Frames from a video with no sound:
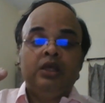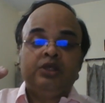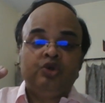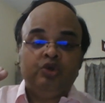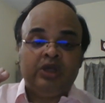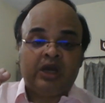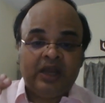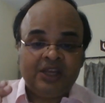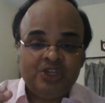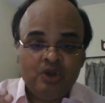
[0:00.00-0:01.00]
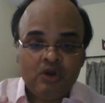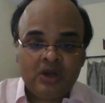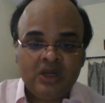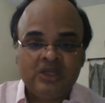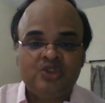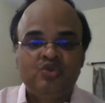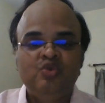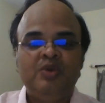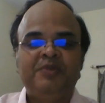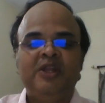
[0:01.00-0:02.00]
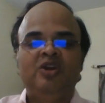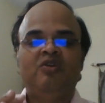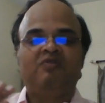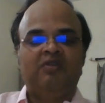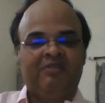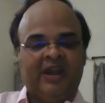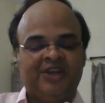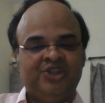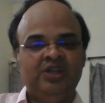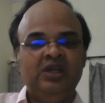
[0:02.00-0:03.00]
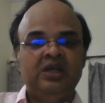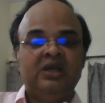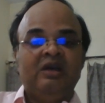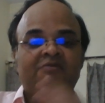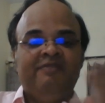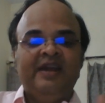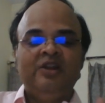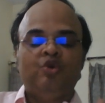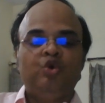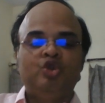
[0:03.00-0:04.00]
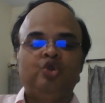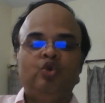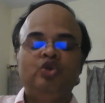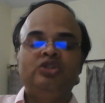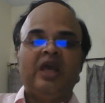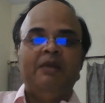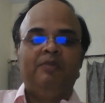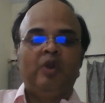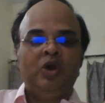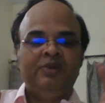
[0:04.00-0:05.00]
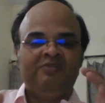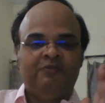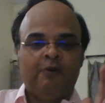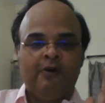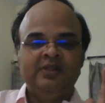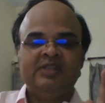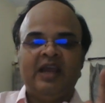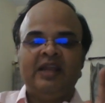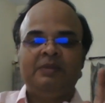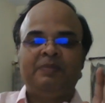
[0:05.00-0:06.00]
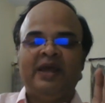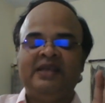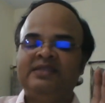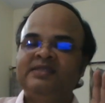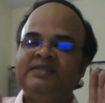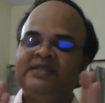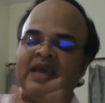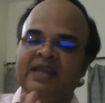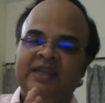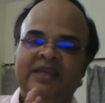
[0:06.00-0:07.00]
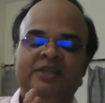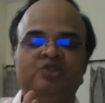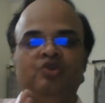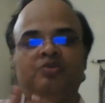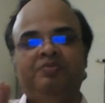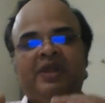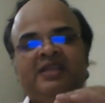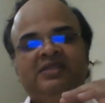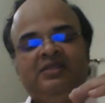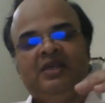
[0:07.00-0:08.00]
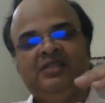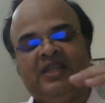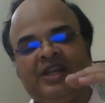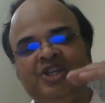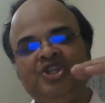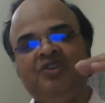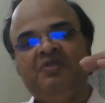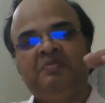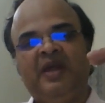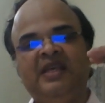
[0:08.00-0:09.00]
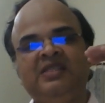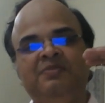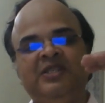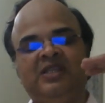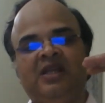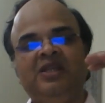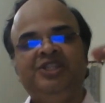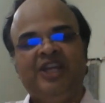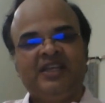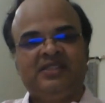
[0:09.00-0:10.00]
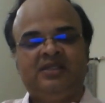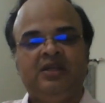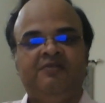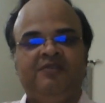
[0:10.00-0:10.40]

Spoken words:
So the correction occurs through a period of contraction. When growth slows, employment falls, and prices stagnate. So the stagnation of the price basically checks the